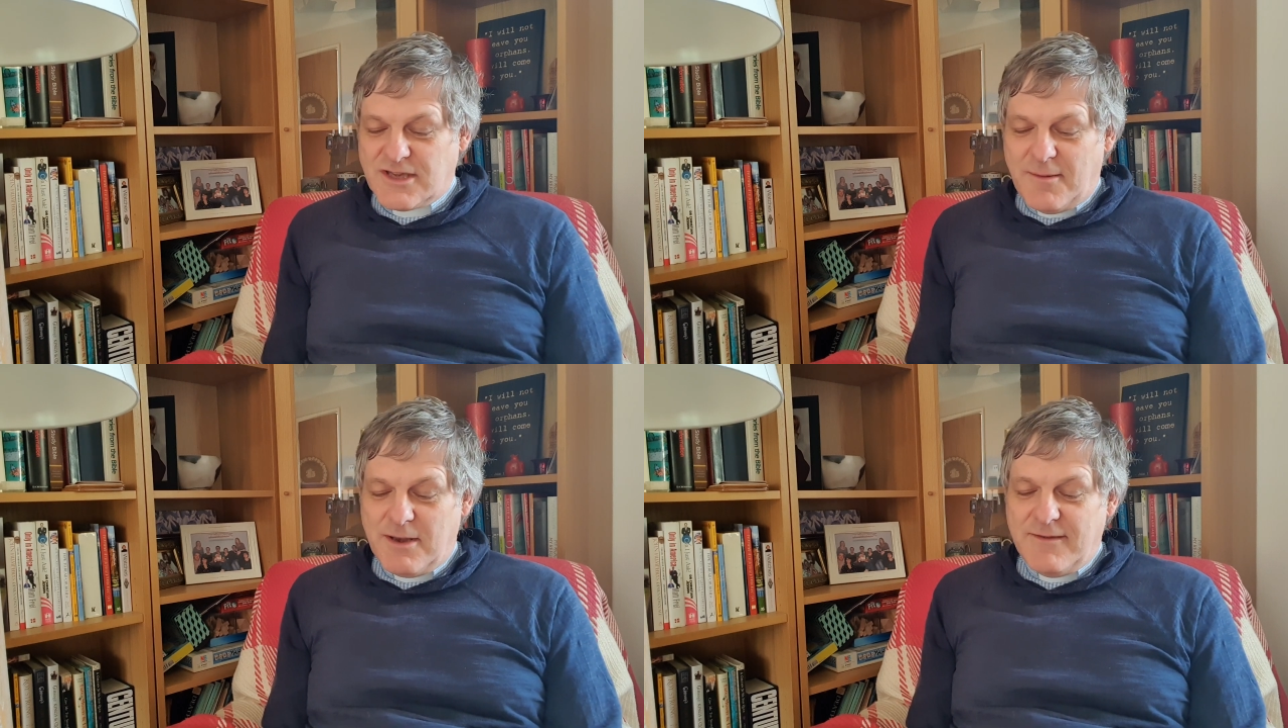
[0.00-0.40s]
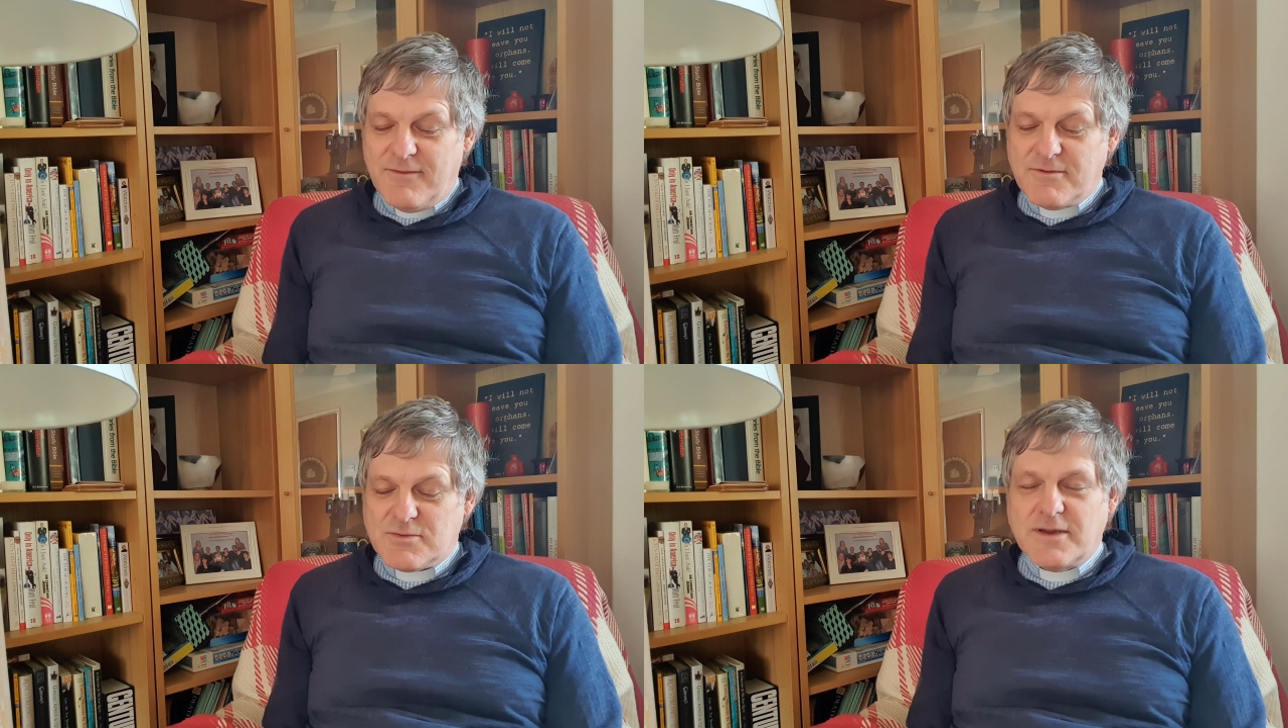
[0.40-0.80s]
I believe it
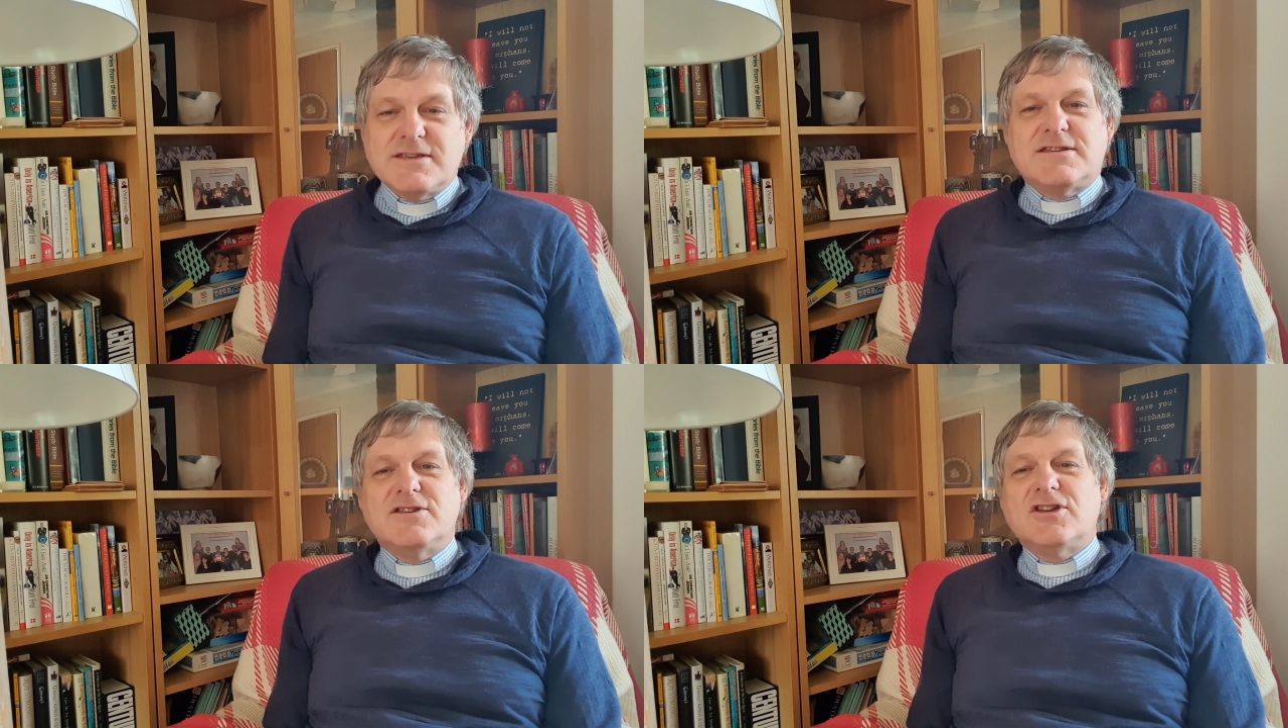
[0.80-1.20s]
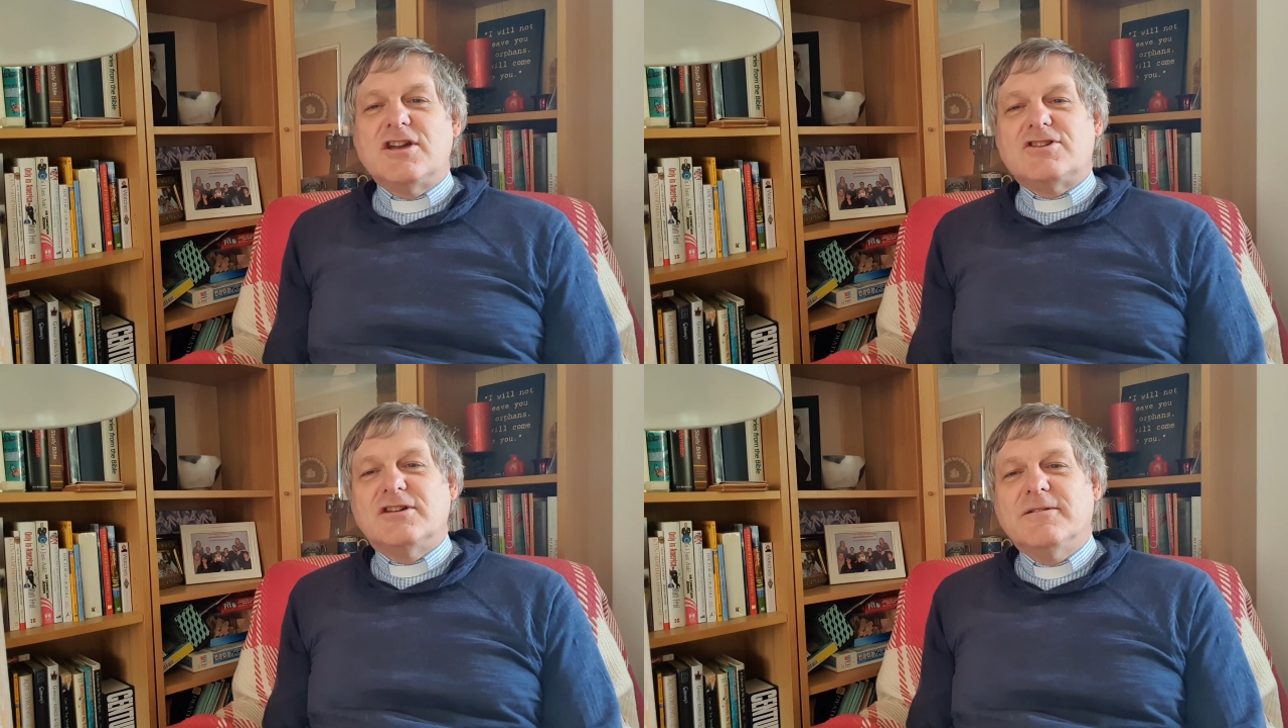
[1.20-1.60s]
was Winston
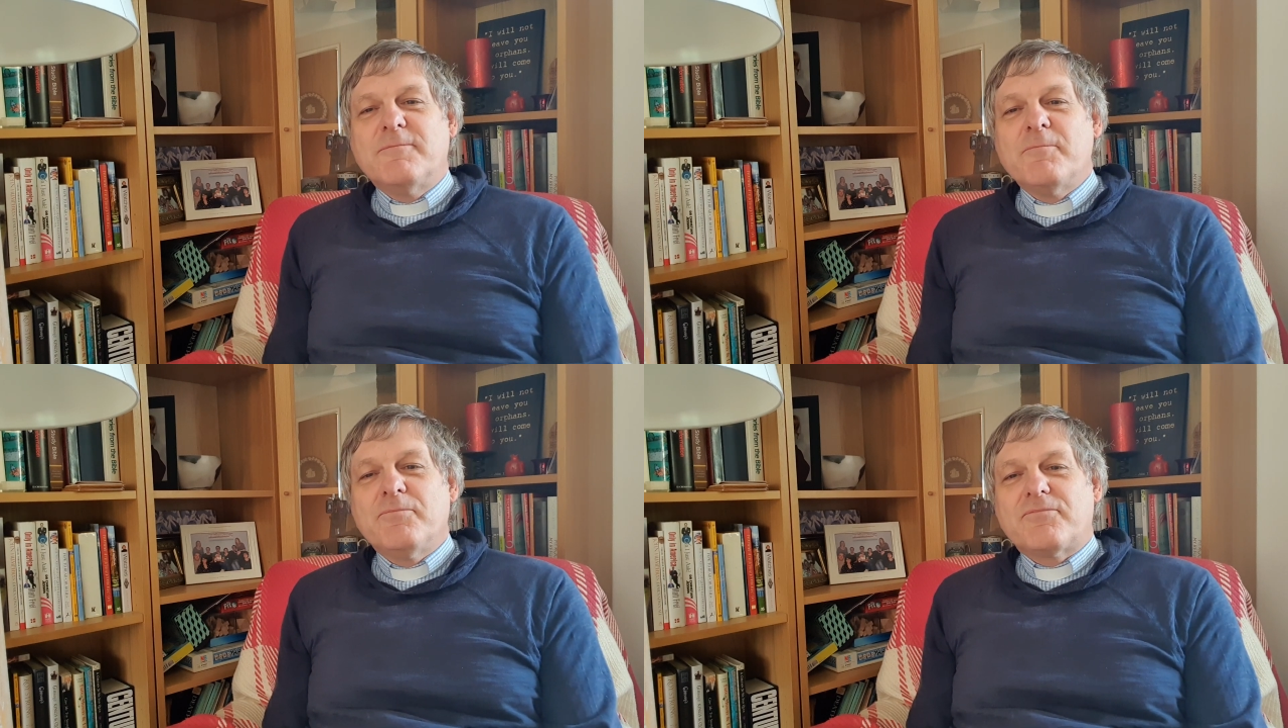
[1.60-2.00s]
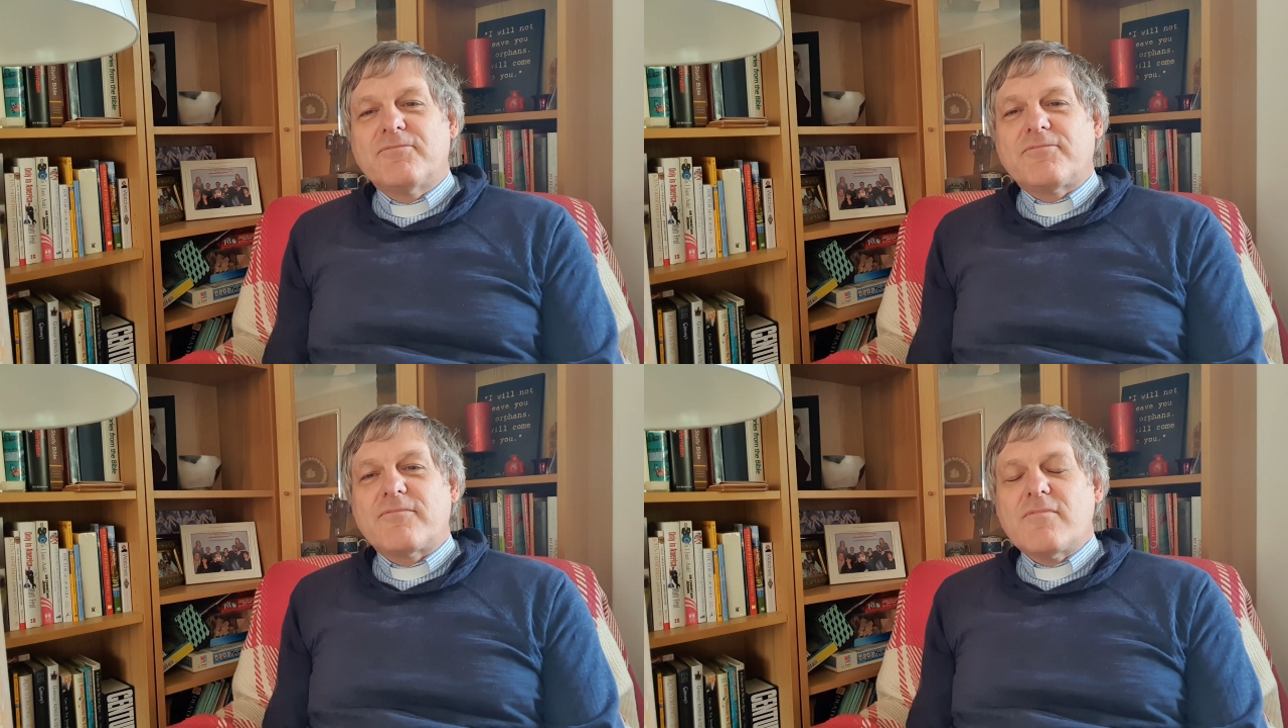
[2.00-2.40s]
Churchill
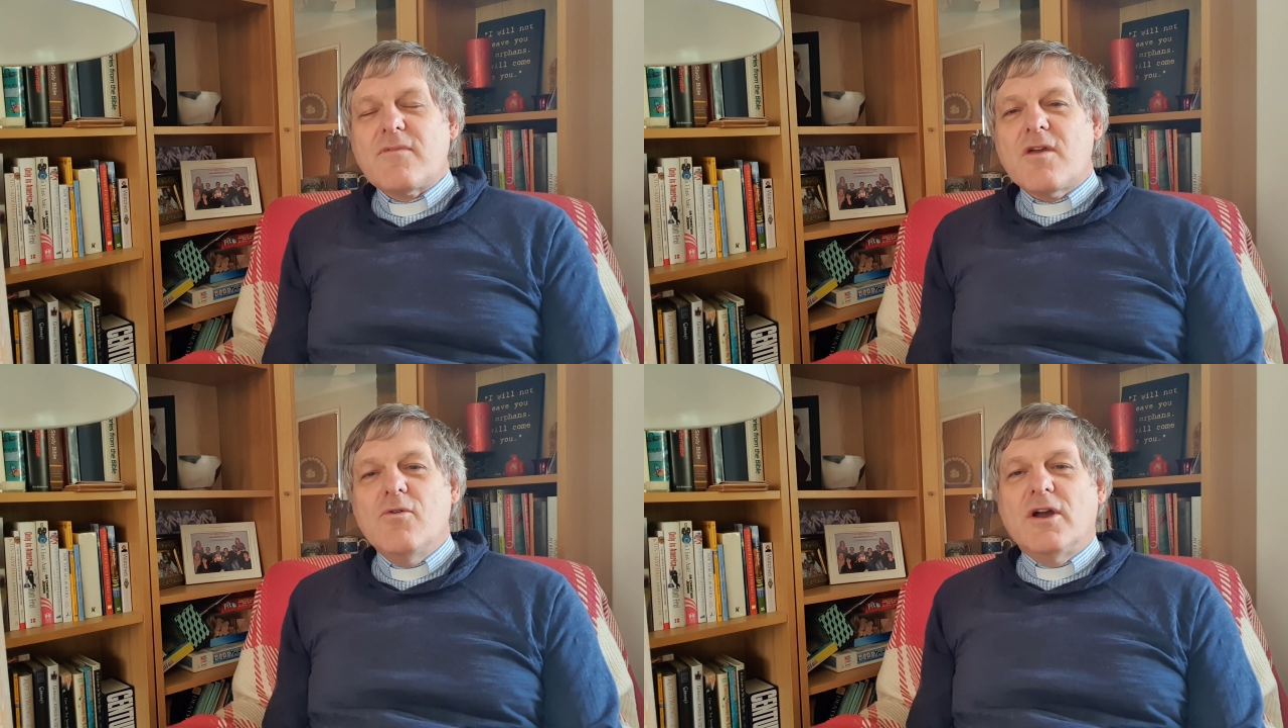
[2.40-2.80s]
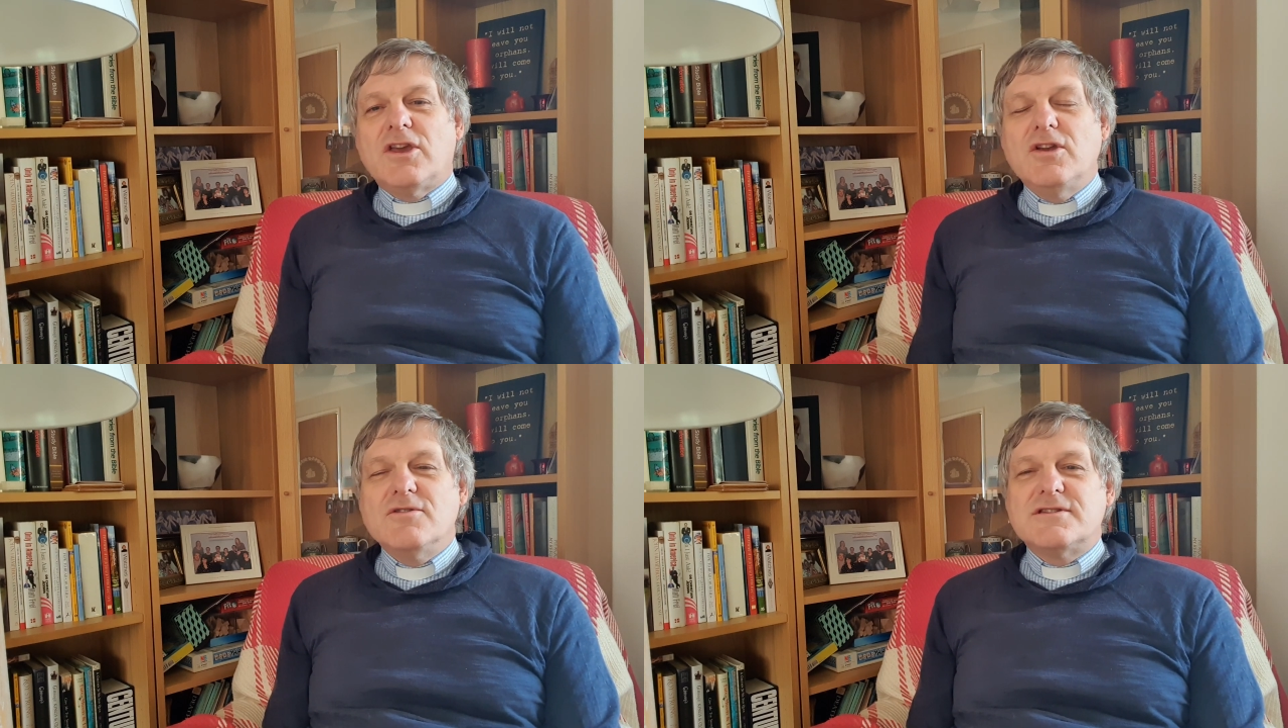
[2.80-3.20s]
who
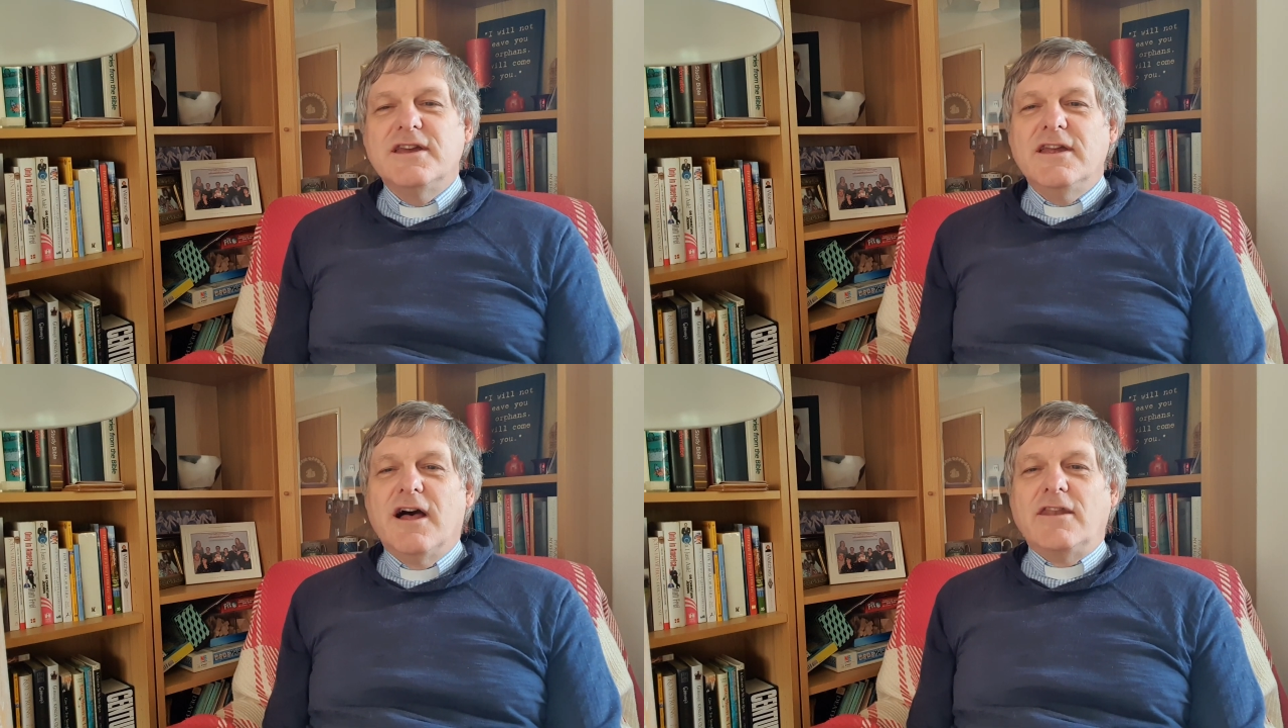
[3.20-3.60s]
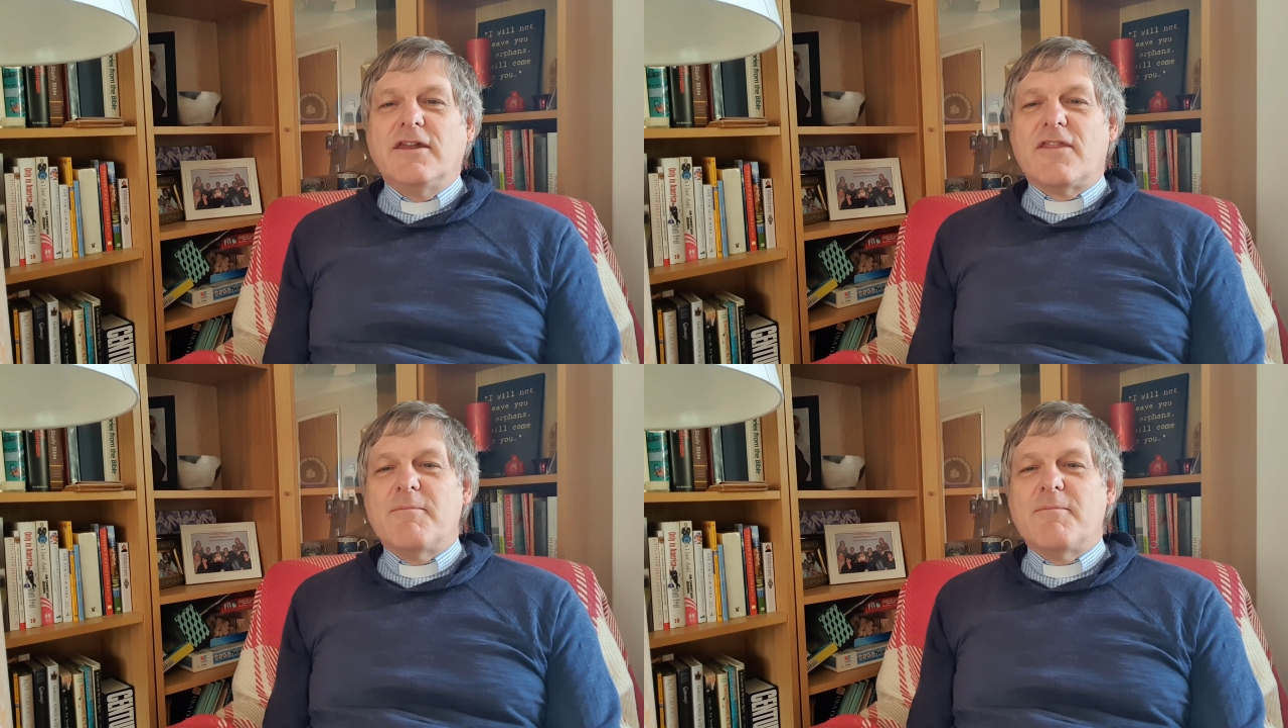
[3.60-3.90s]
accused another